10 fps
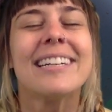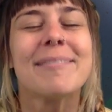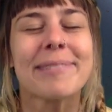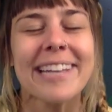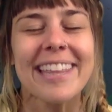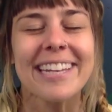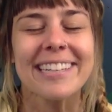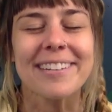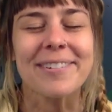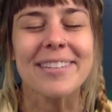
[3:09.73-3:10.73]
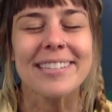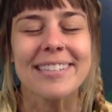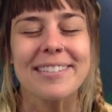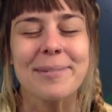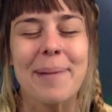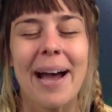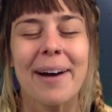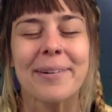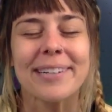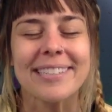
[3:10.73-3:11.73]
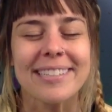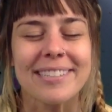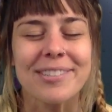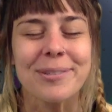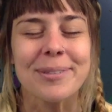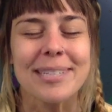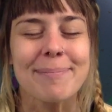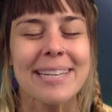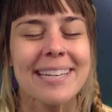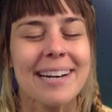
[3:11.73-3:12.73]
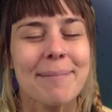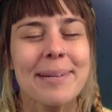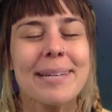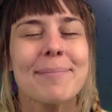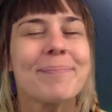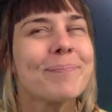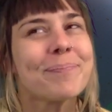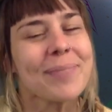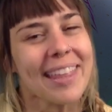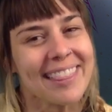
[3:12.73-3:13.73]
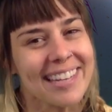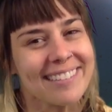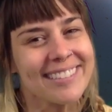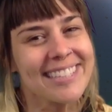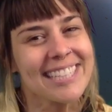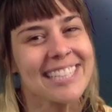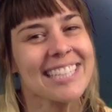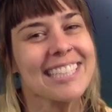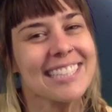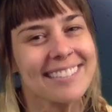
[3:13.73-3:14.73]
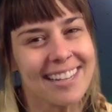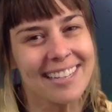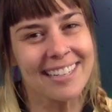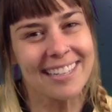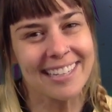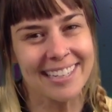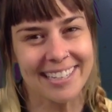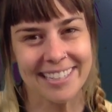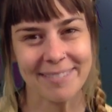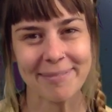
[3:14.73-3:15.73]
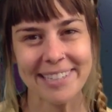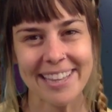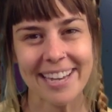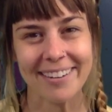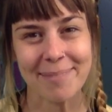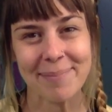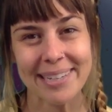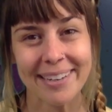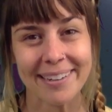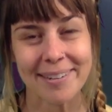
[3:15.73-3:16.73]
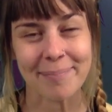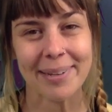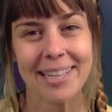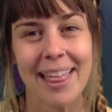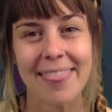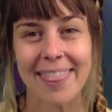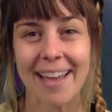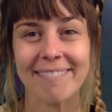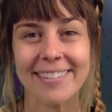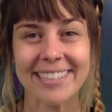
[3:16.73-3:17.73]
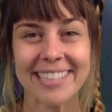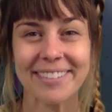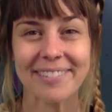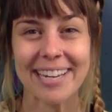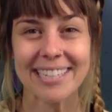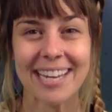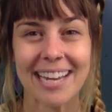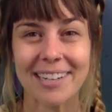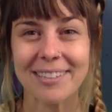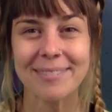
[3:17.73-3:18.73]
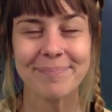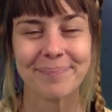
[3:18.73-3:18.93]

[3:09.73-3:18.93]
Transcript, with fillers: Breathe in and know this is your power to choose to become it, and then you see it. Breathe out and become that feeling right now.